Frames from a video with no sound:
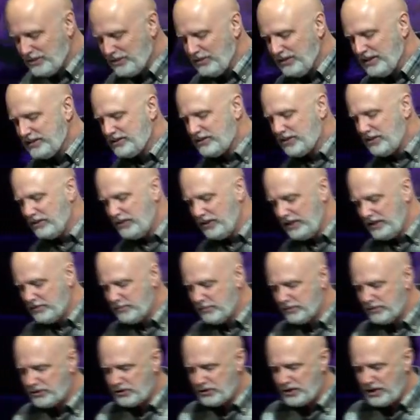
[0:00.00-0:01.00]
so let's go to
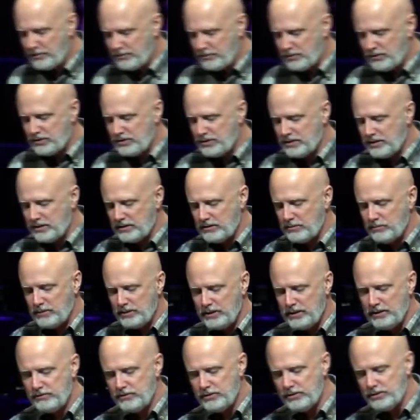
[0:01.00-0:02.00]
Hebrews chapter 6. I
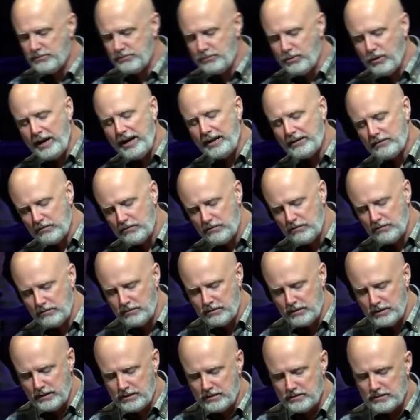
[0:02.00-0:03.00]
want to give you some practical
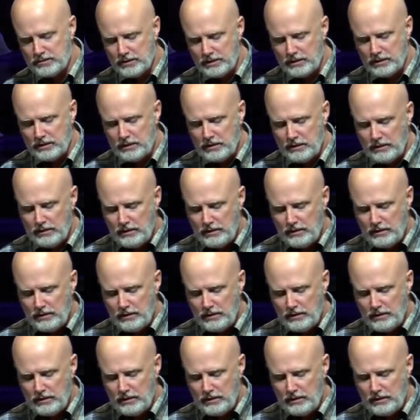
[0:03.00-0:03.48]
things that,